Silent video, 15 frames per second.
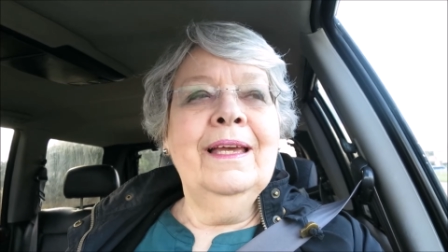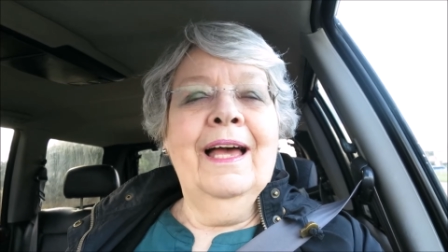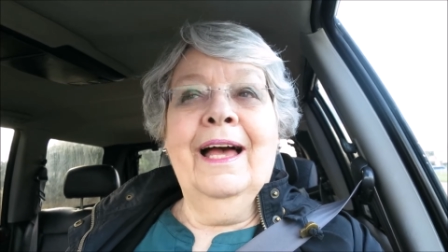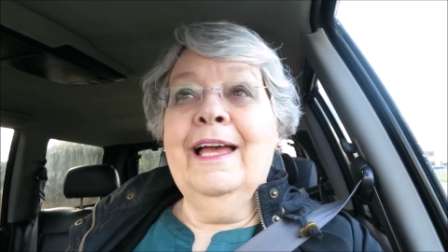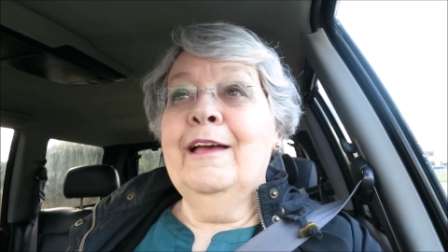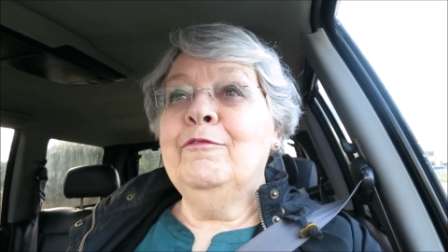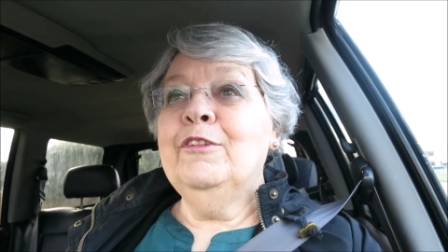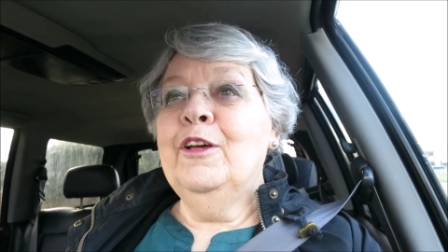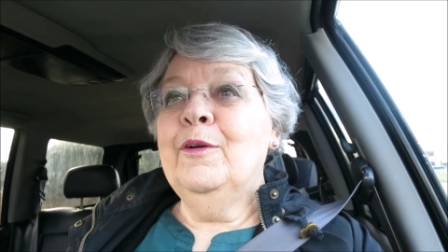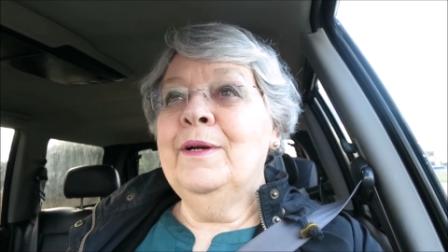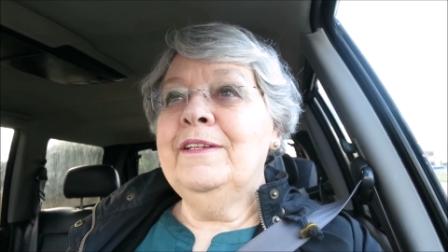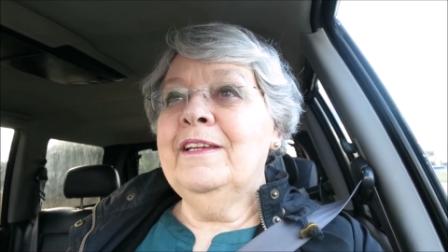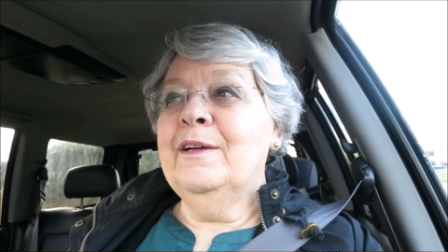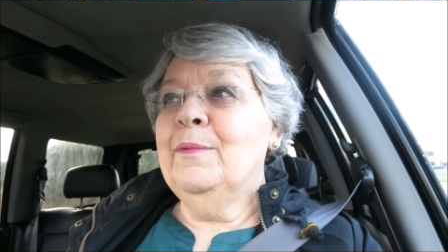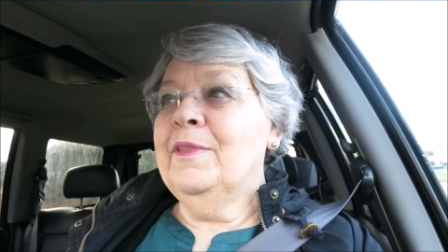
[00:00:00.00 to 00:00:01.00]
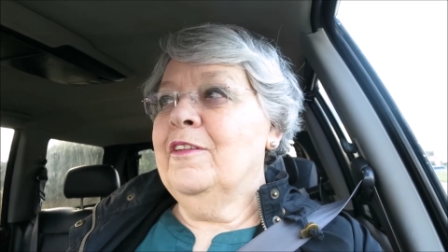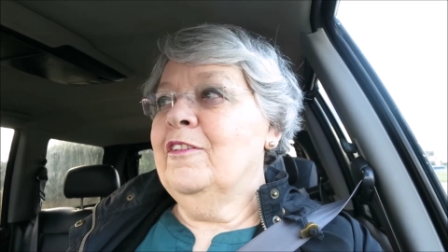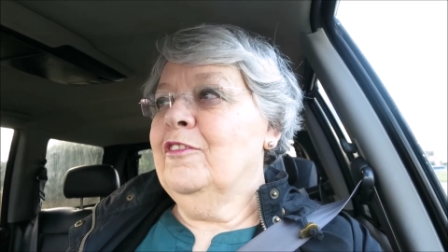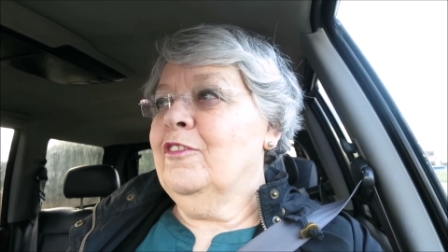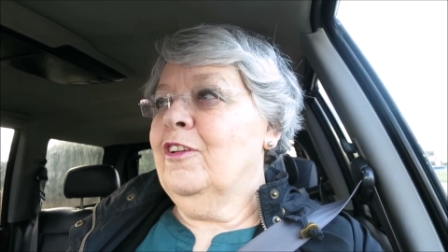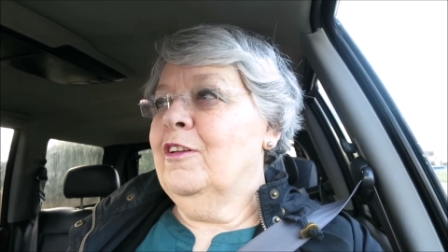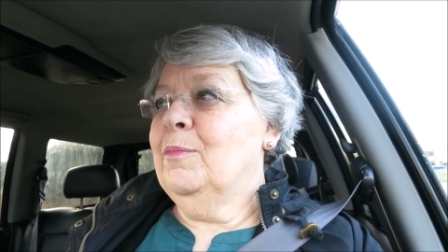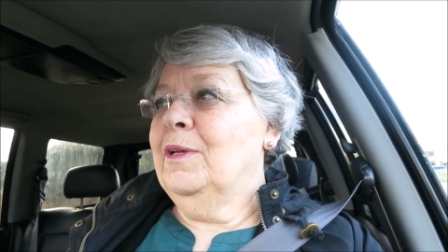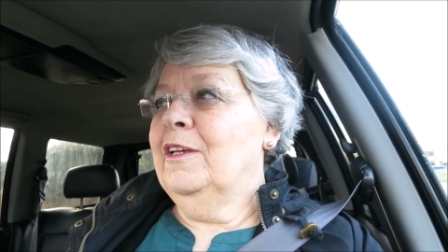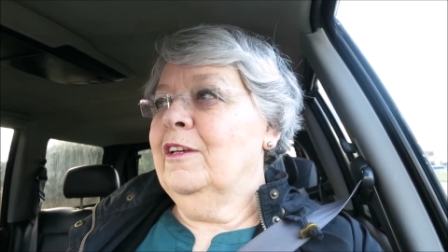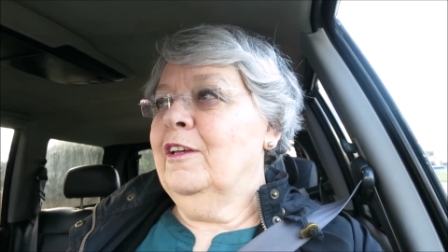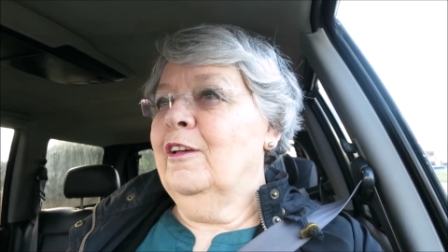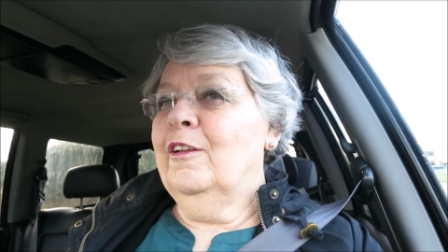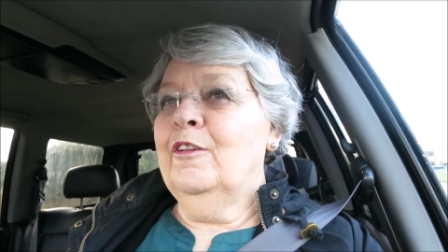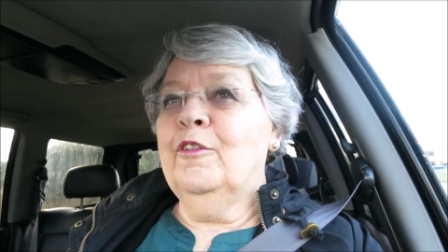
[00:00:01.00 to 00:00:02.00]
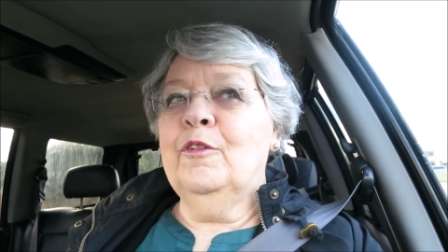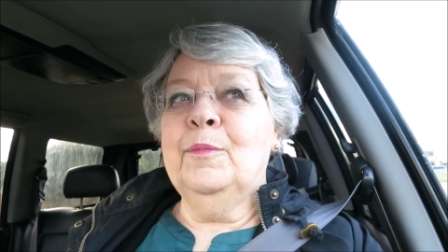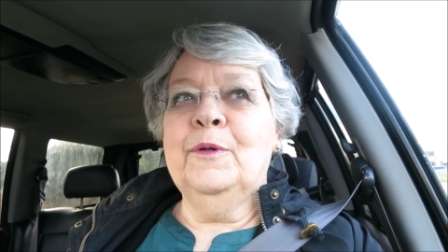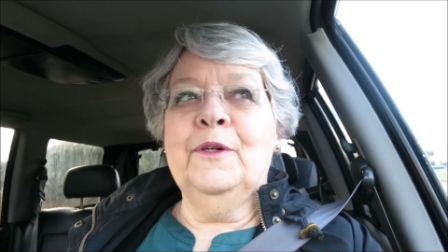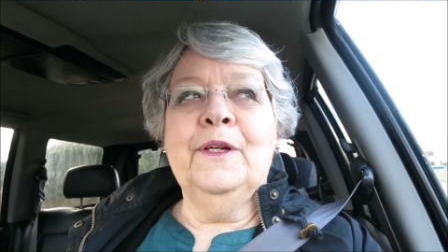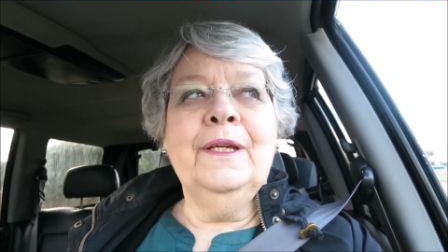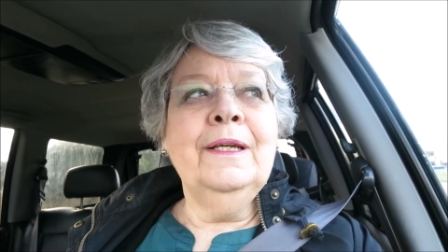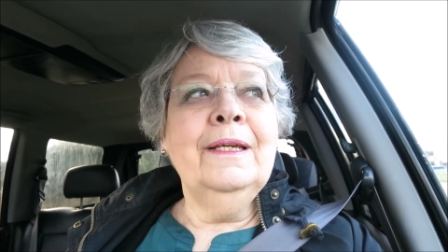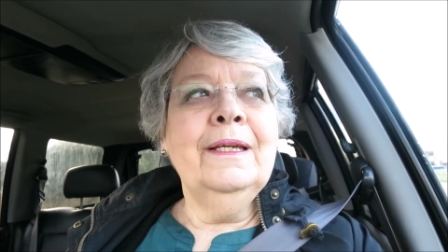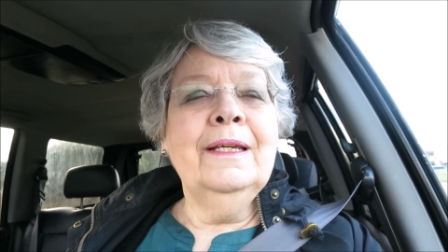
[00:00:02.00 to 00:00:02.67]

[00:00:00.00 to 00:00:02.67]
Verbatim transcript: I have no idea whether it's going to be a girl or a boy.